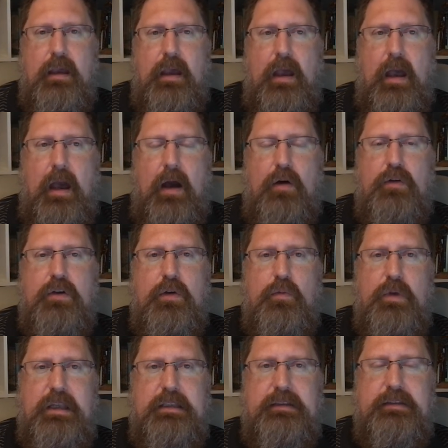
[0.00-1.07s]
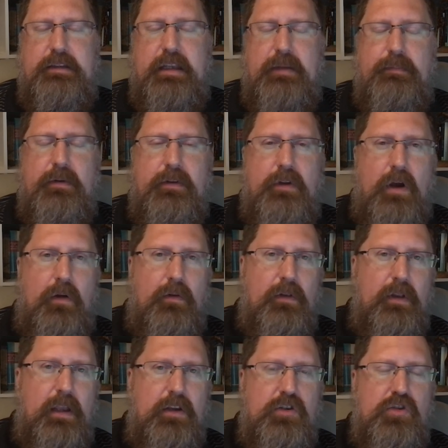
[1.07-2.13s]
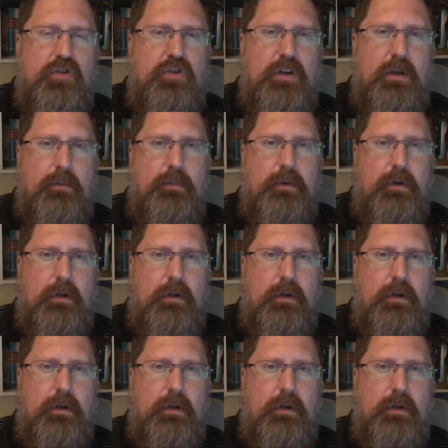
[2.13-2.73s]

how can we deepen our relationship